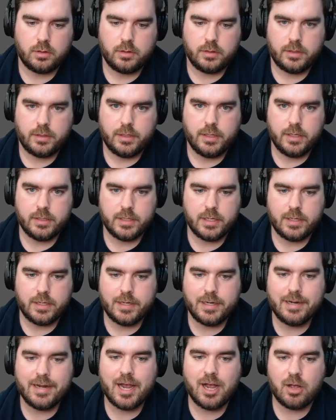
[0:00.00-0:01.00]
And yeah,
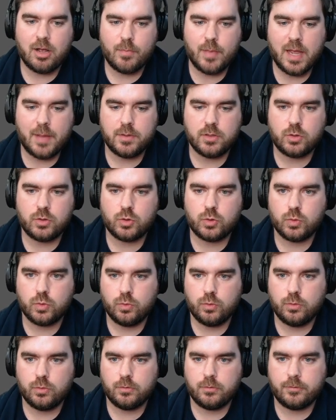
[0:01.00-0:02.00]
now I'm happy
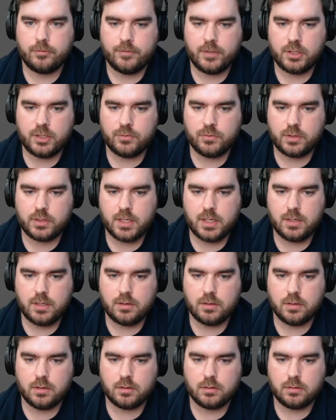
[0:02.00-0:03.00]
to fetch for
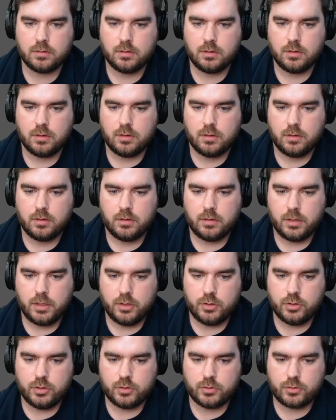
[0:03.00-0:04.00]
Tiger and
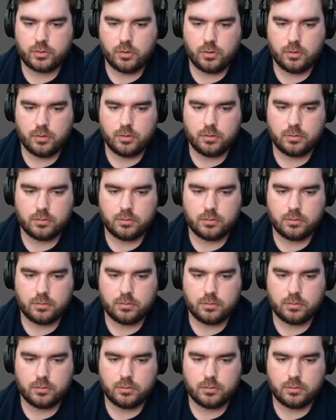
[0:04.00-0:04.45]
just go